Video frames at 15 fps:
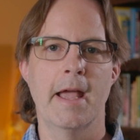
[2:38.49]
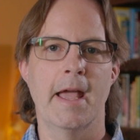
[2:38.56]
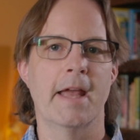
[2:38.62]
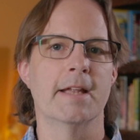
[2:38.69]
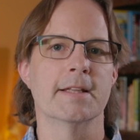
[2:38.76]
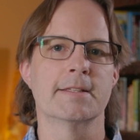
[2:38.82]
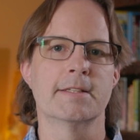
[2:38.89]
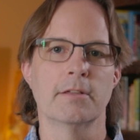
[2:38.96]
and
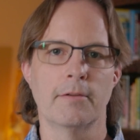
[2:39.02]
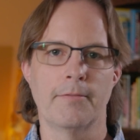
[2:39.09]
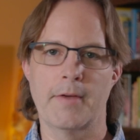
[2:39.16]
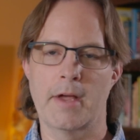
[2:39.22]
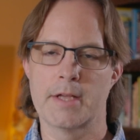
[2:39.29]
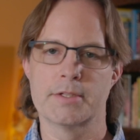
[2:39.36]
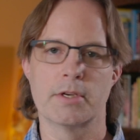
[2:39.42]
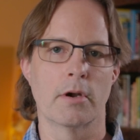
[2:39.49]
it's still
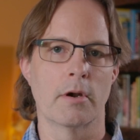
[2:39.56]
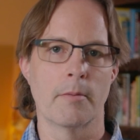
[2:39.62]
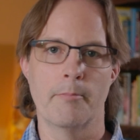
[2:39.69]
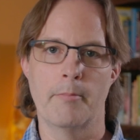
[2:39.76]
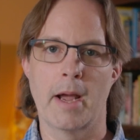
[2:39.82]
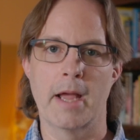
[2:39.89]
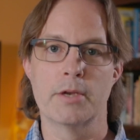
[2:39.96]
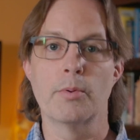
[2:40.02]
faster
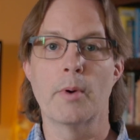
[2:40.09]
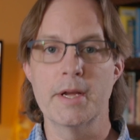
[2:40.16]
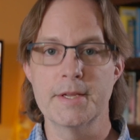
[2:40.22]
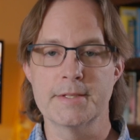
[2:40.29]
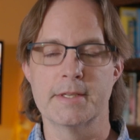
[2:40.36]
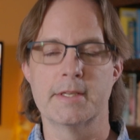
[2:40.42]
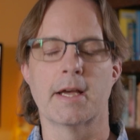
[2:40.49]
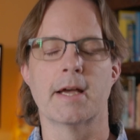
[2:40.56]
by
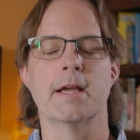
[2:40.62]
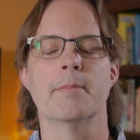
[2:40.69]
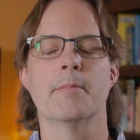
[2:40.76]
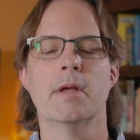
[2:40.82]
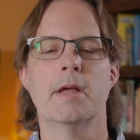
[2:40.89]
twice the time